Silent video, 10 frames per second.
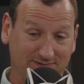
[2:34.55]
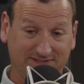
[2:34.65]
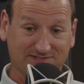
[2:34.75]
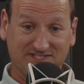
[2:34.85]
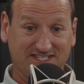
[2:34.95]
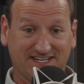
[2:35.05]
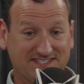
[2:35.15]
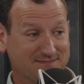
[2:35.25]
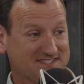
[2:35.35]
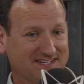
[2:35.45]
we'll use
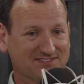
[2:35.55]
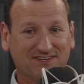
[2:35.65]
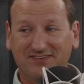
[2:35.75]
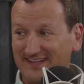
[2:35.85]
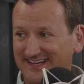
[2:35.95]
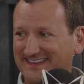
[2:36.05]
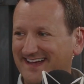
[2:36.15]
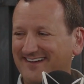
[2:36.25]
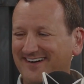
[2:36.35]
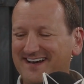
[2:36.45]
TSMC or somebody like
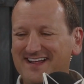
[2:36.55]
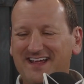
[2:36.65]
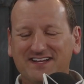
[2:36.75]
that," right?